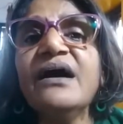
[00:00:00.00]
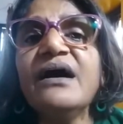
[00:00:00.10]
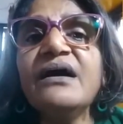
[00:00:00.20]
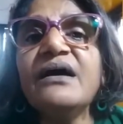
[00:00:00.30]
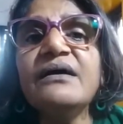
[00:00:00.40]

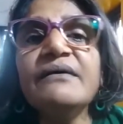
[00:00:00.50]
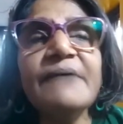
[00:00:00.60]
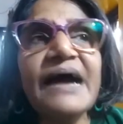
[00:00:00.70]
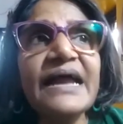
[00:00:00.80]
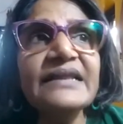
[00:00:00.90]
Uh,
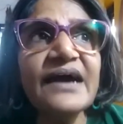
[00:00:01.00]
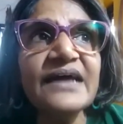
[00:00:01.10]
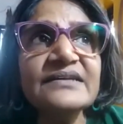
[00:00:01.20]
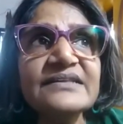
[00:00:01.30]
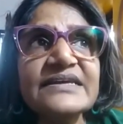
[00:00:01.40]
and the
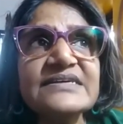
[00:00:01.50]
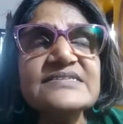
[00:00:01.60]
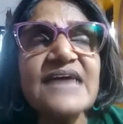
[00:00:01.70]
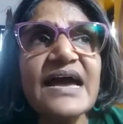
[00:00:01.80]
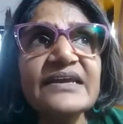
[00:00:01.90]
other thing is,
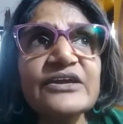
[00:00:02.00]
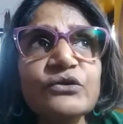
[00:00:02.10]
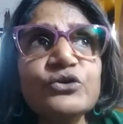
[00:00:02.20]
you know,